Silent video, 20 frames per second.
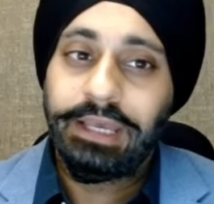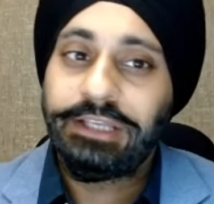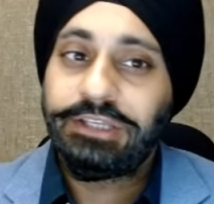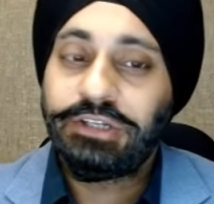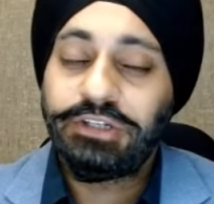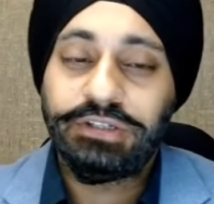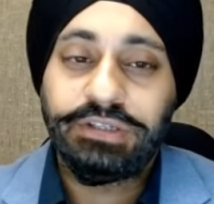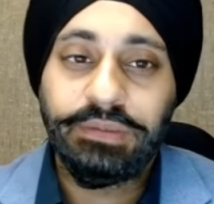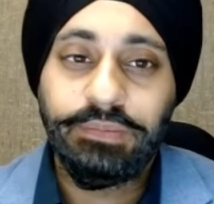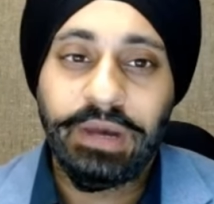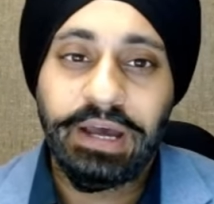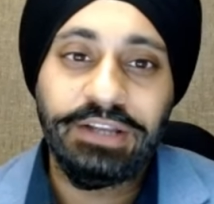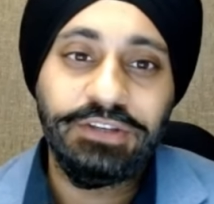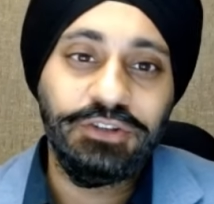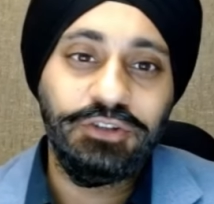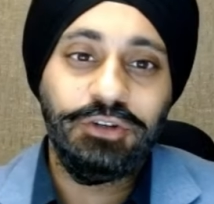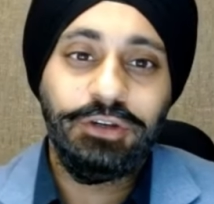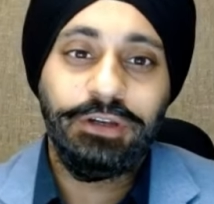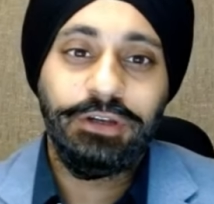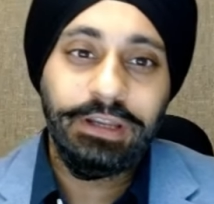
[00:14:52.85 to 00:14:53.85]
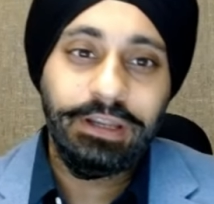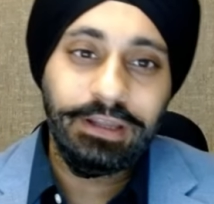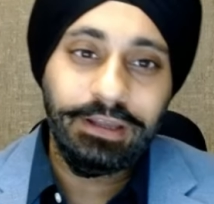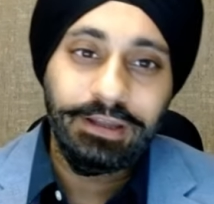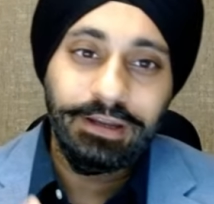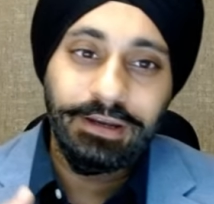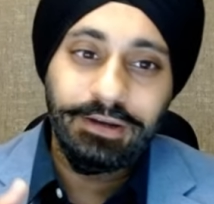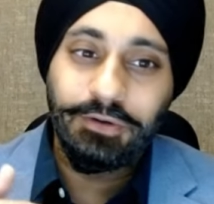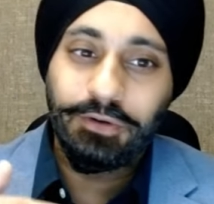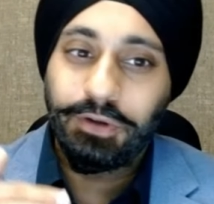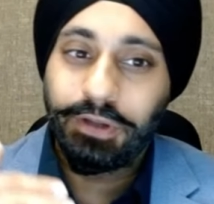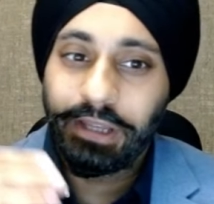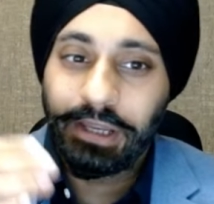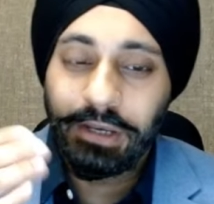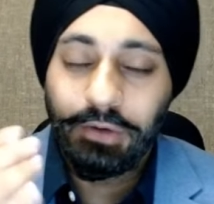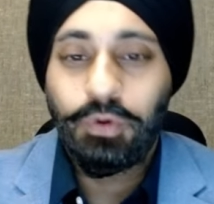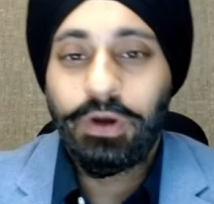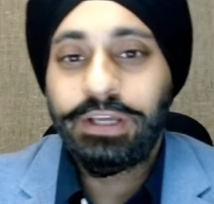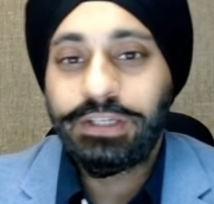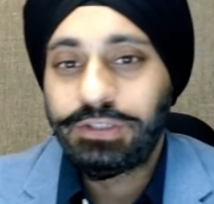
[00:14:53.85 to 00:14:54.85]
just imagine,
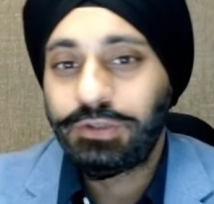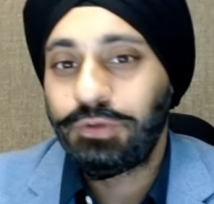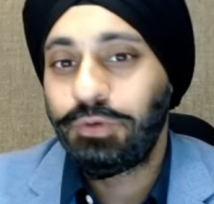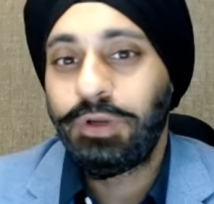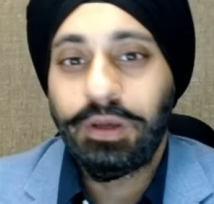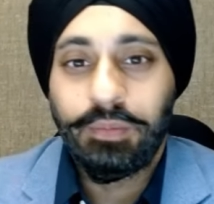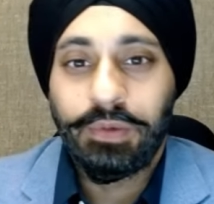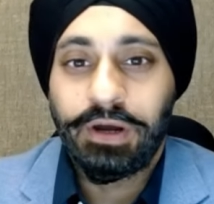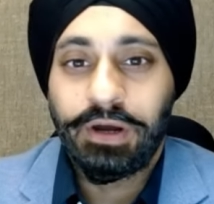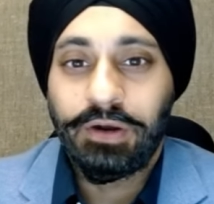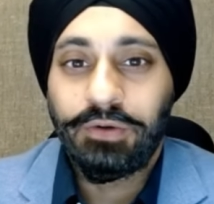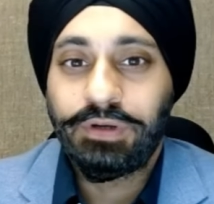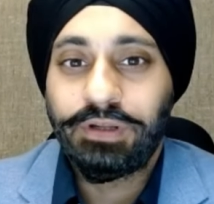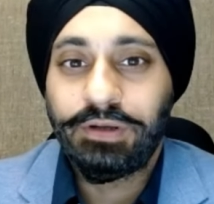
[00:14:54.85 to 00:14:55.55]
invest today about